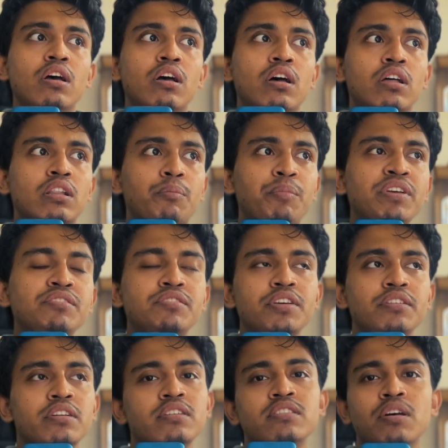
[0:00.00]
the best
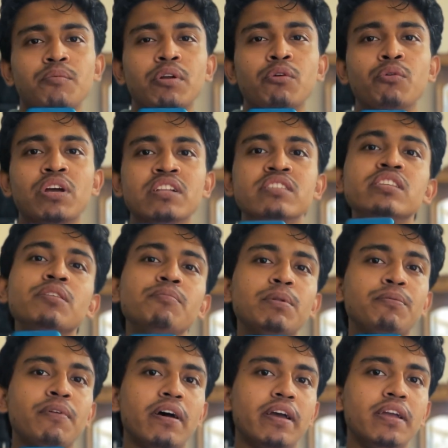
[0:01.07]
teacher is someone who can
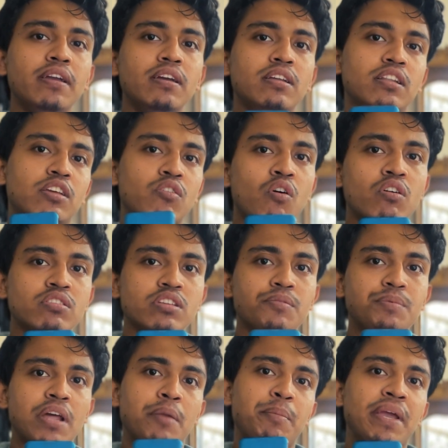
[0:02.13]
simplify the concept
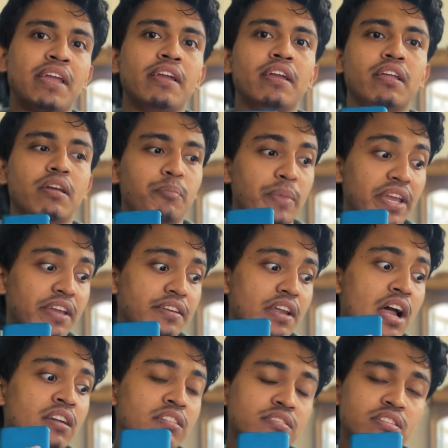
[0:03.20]
and make it
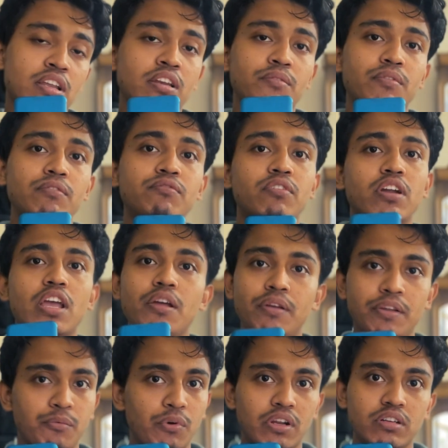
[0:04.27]
understandable for
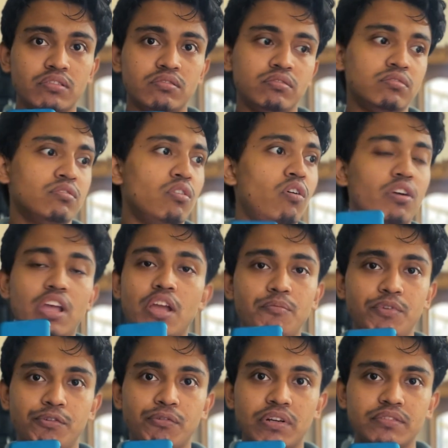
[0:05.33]
anyone or
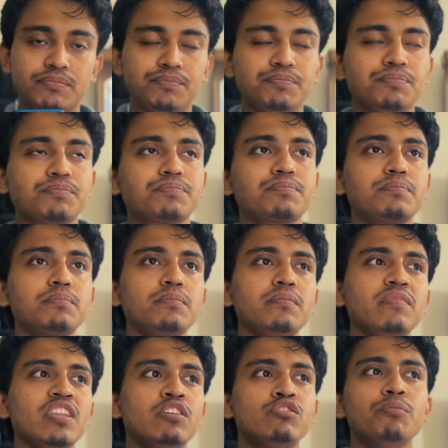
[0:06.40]
everyone.
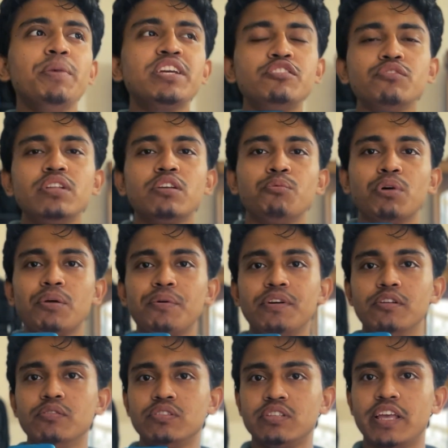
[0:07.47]
So make sure that whatever
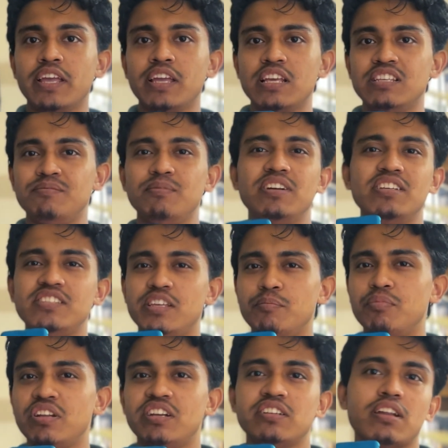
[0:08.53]
you're saying is very simple
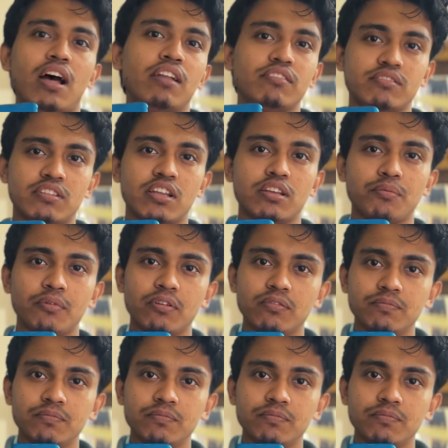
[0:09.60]
and understandable.